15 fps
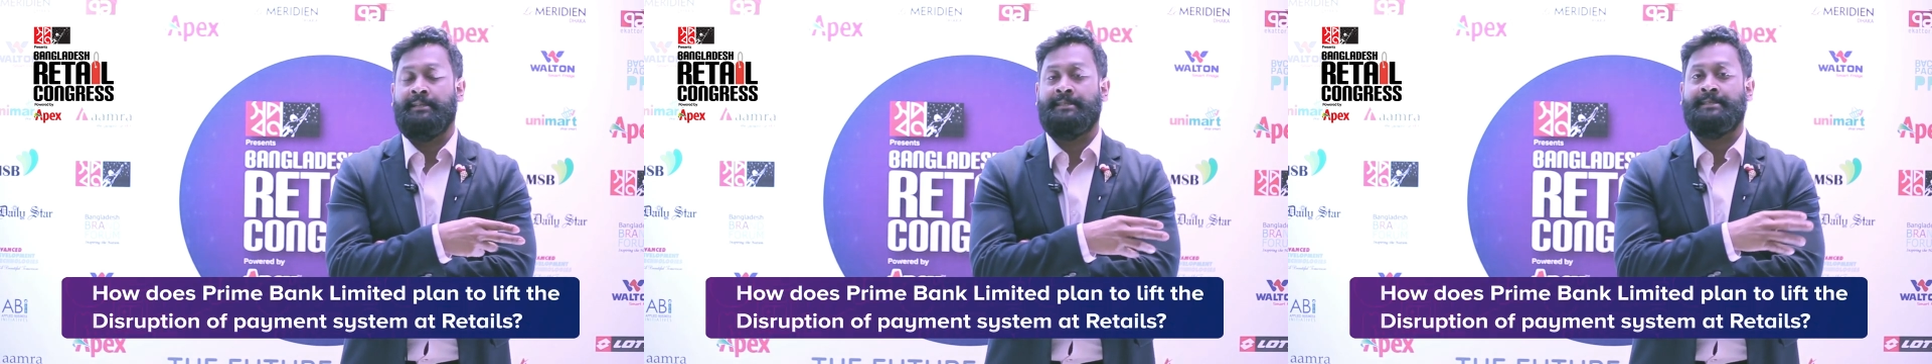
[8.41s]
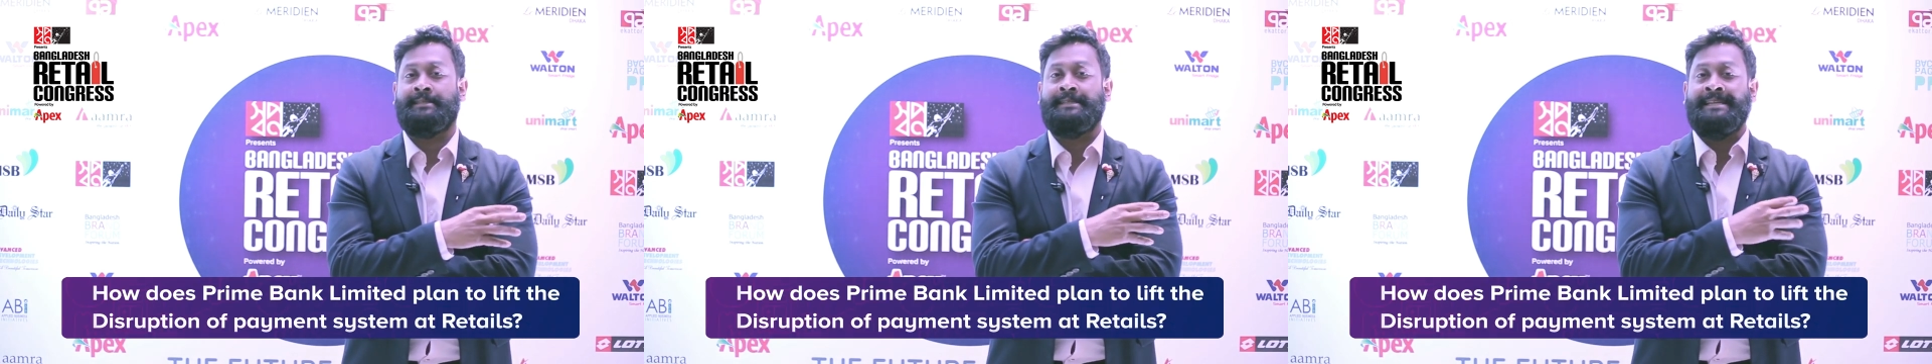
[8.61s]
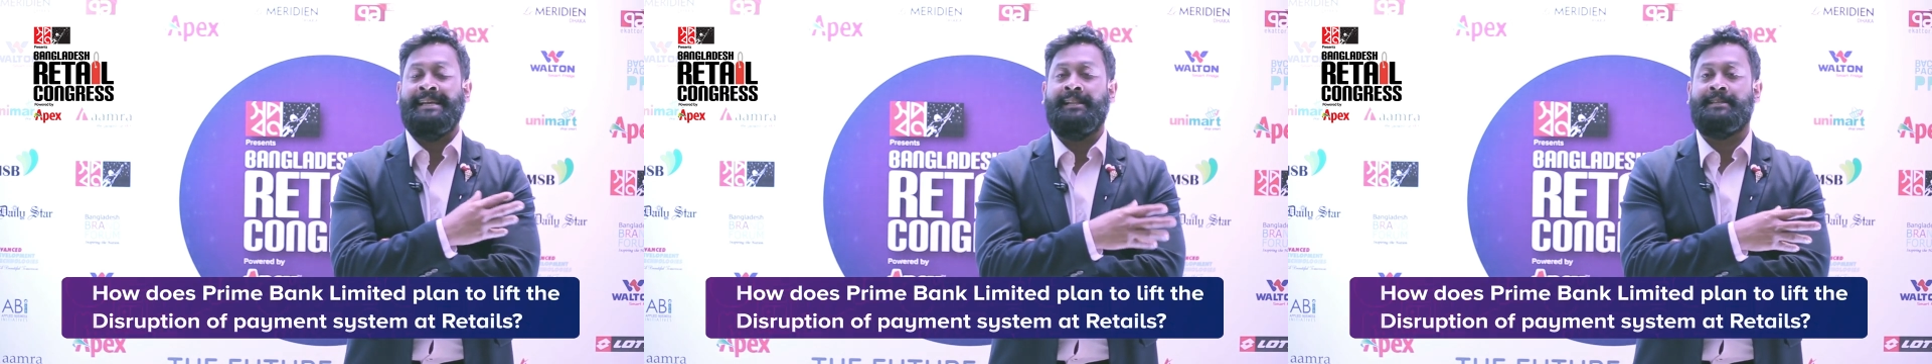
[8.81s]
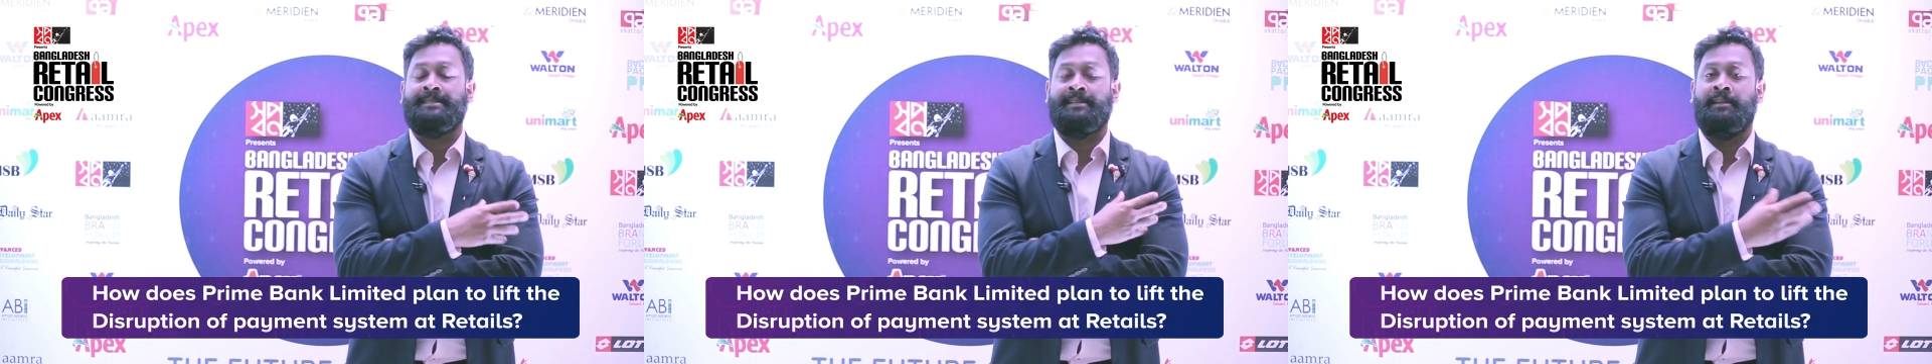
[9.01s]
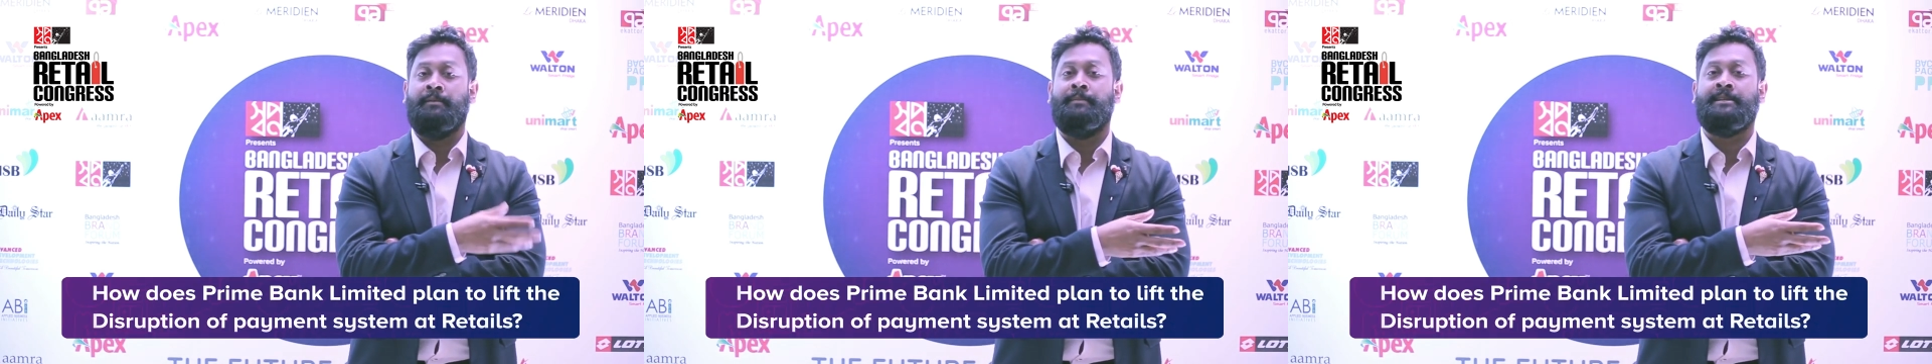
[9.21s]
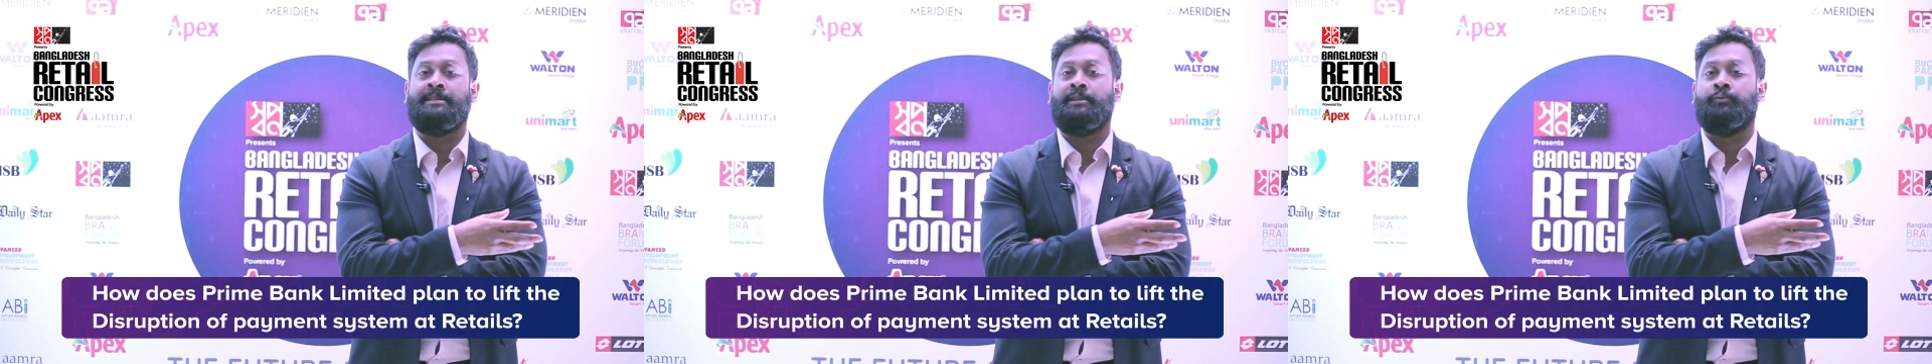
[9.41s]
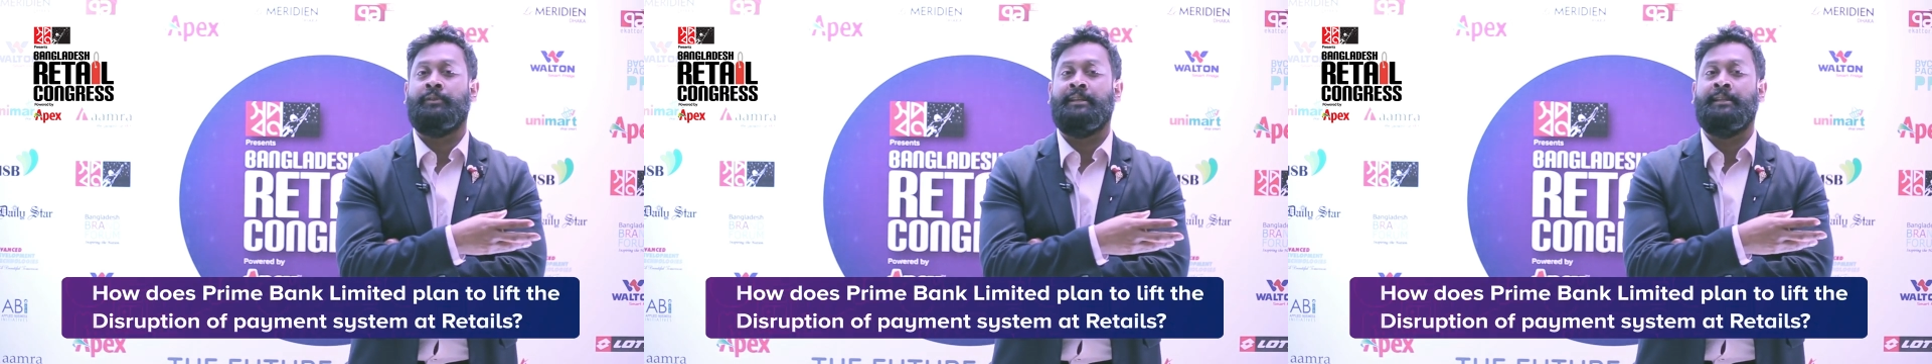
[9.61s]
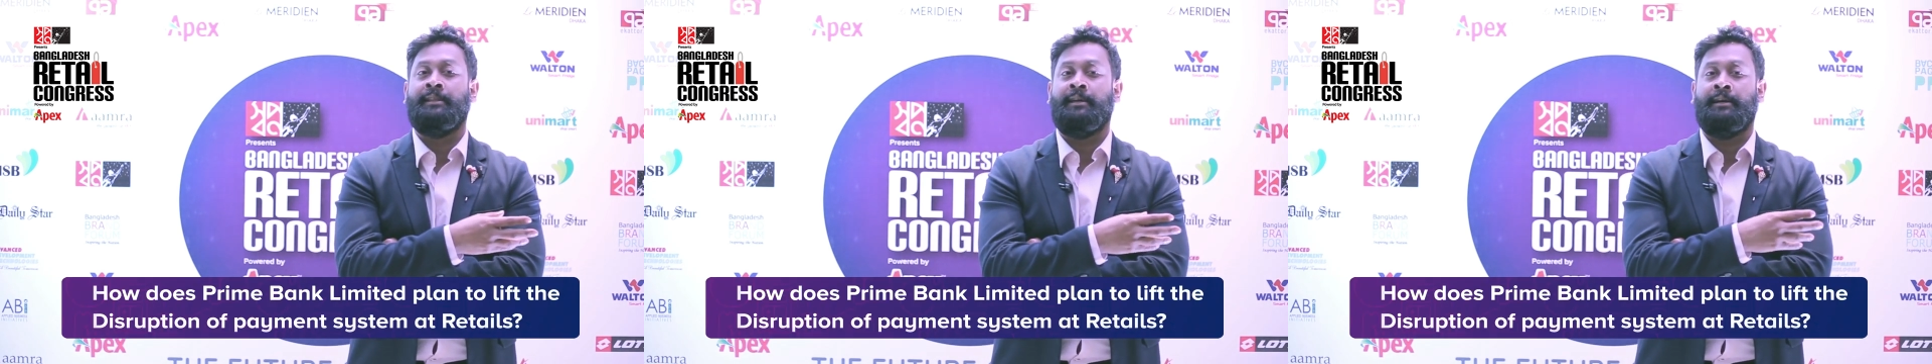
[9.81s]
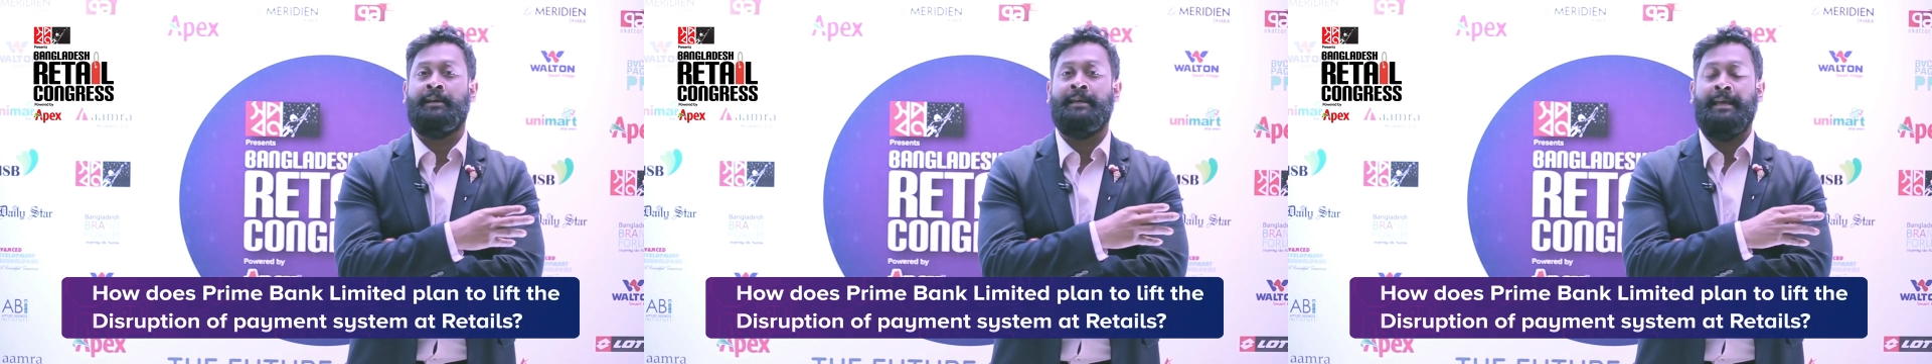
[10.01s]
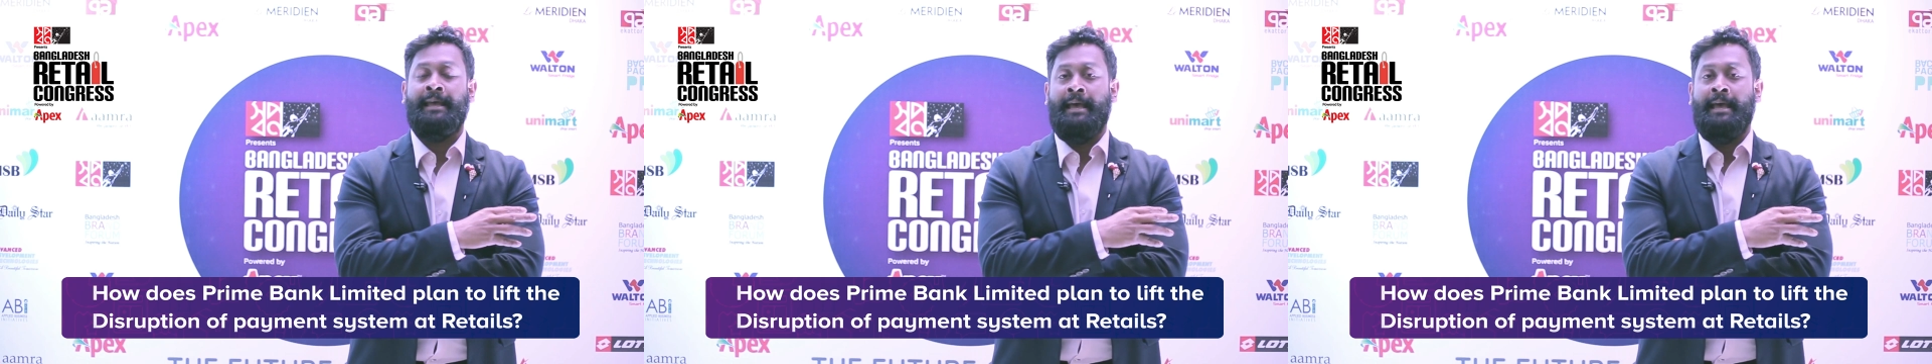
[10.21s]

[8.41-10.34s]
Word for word: it's still it's limited within the